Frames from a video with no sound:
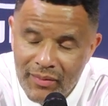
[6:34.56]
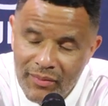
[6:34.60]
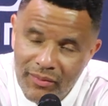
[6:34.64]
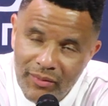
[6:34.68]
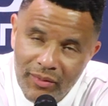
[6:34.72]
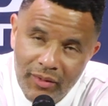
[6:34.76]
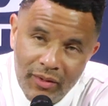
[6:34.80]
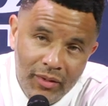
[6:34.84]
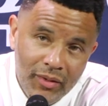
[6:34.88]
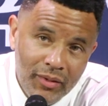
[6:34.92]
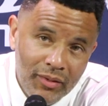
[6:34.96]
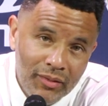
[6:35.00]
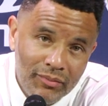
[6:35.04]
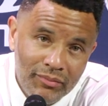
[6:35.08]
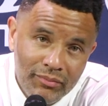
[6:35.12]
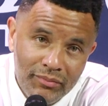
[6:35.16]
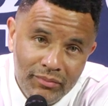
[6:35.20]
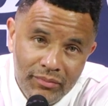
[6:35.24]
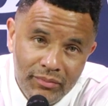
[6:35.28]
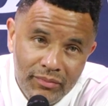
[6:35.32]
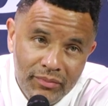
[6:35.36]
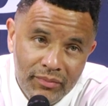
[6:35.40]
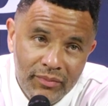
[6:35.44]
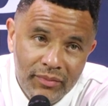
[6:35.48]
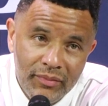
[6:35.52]
Well,
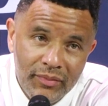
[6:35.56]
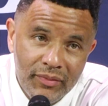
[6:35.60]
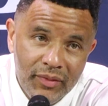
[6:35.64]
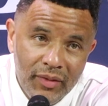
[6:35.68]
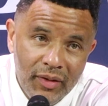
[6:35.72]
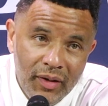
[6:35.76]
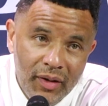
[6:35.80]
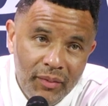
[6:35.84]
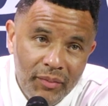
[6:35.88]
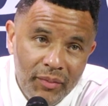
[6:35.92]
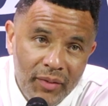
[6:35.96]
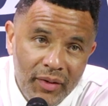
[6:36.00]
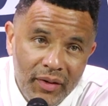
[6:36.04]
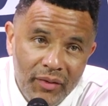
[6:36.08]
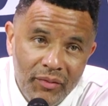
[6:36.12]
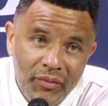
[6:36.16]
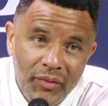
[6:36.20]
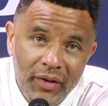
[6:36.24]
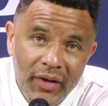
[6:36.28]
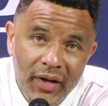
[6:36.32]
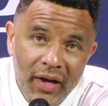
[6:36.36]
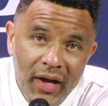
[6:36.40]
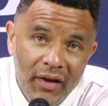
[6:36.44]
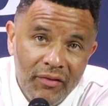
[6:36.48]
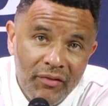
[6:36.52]
I mean,
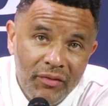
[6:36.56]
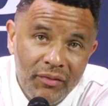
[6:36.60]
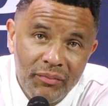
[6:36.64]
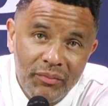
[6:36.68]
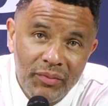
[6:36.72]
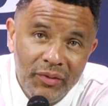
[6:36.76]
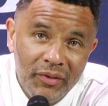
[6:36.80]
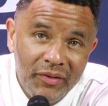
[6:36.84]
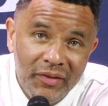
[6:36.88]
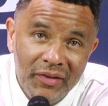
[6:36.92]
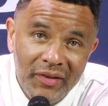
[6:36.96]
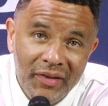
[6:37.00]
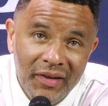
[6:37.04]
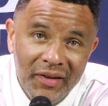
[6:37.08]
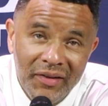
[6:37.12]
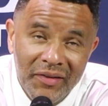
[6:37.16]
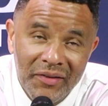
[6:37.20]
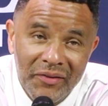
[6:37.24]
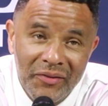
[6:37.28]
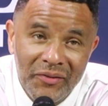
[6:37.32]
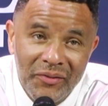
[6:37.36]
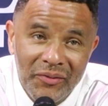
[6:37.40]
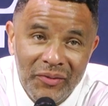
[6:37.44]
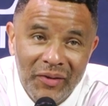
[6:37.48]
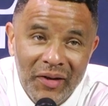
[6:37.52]
we haven't put
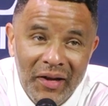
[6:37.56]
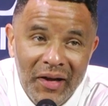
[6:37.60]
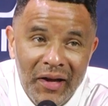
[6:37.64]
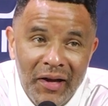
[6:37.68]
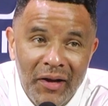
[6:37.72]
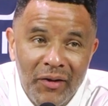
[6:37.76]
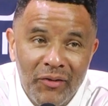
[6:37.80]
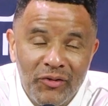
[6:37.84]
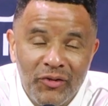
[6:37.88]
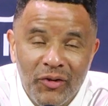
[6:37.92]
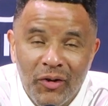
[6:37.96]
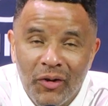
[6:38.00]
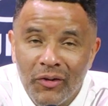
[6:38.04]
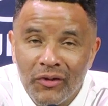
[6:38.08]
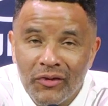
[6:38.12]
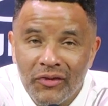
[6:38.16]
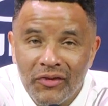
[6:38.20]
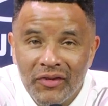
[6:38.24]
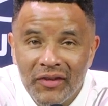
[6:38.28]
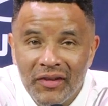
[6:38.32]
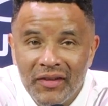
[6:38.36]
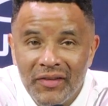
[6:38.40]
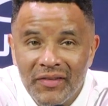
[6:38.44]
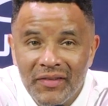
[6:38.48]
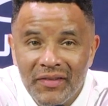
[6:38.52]
together two halves all
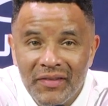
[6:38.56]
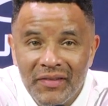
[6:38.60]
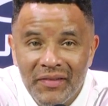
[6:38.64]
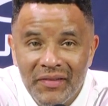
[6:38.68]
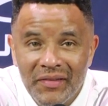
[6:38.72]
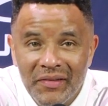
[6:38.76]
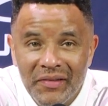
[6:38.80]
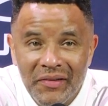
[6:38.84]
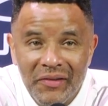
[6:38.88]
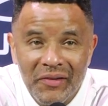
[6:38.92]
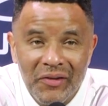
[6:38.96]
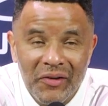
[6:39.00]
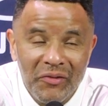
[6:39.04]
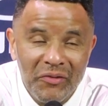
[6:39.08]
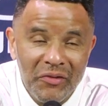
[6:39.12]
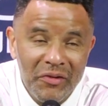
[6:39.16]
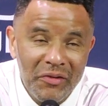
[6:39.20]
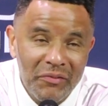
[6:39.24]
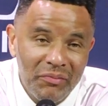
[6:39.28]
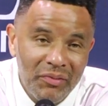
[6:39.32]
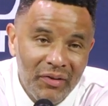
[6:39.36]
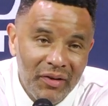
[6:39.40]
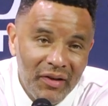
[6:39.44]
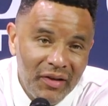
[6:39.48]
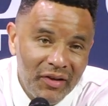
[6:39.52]
season. You know,
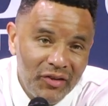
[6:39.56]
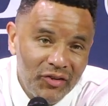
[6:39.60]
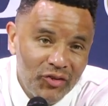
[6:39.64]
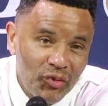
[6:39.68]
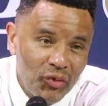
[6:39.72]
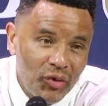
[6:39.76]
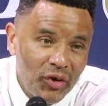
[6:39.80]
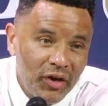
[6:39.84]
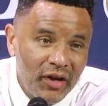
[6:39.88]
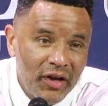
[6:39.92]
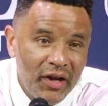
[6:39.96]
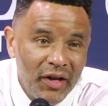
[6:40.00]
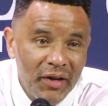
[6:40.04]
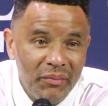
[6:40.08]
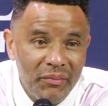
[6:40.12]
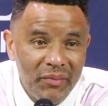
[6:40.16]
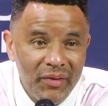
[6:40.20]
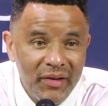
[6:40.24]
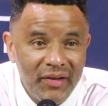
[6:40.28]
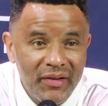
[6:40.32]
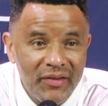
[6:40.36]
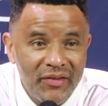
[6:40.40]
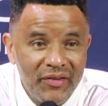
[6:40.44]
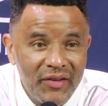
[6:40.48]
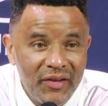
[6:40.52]
we played 28
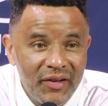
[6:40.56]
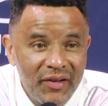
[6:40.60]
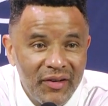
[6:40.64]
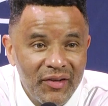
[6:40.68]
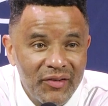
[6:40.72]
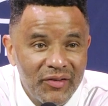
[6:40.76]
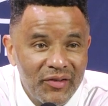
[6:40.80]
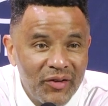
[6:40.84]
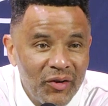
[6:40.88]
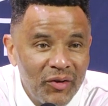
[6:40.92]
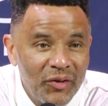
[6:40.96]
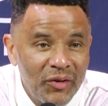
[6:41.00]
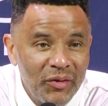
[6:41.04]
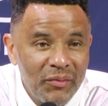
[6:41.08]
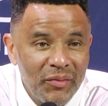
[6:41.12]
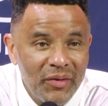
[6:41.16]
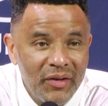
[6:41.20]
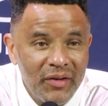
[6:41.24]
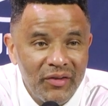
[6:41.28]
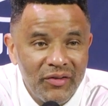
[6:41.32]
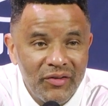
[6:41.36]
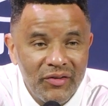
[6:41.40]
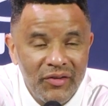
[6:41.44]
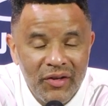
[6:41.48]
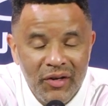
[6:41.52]
minutes here, 30
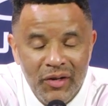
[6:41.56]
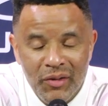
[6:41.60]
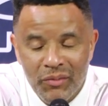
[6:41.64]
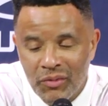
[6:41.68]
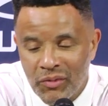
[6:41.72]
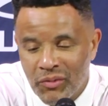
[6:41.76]
minutes there.